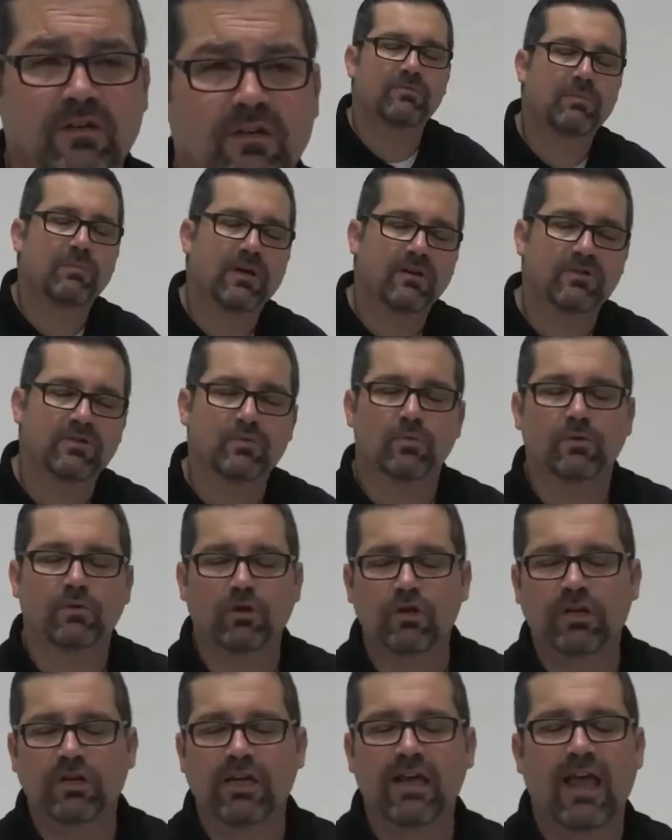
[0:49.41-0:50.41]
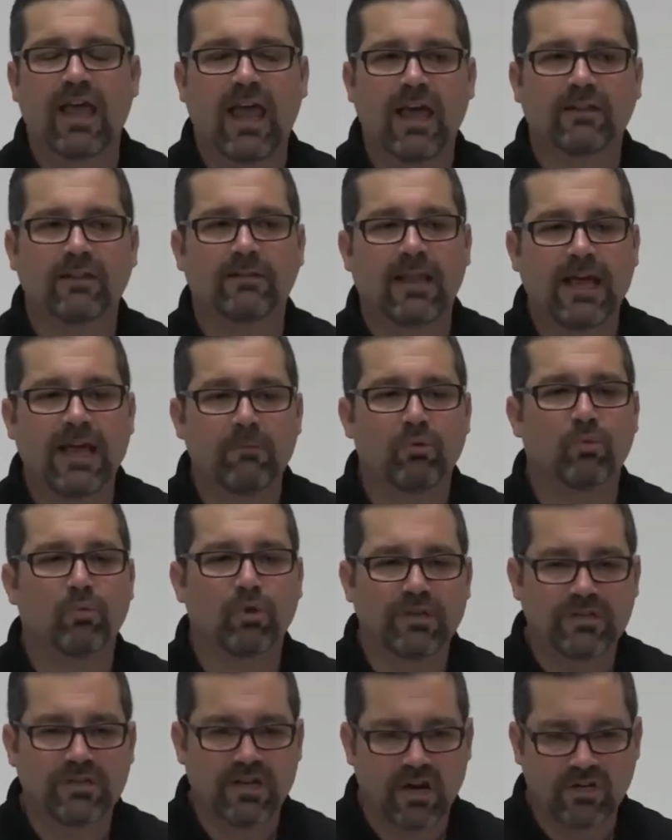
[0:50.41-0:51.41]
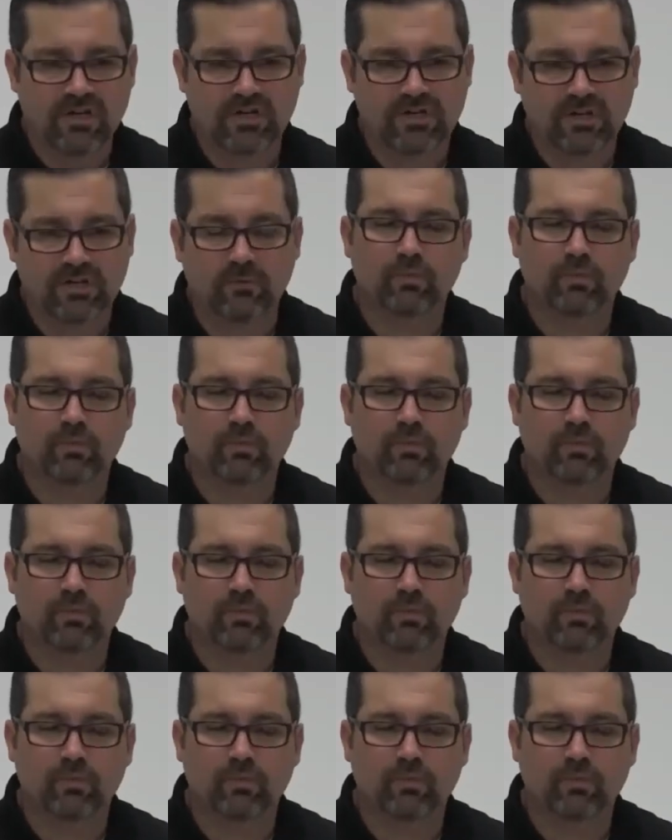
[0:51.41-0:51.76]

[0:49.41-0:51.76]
because we're looking at labor reduction.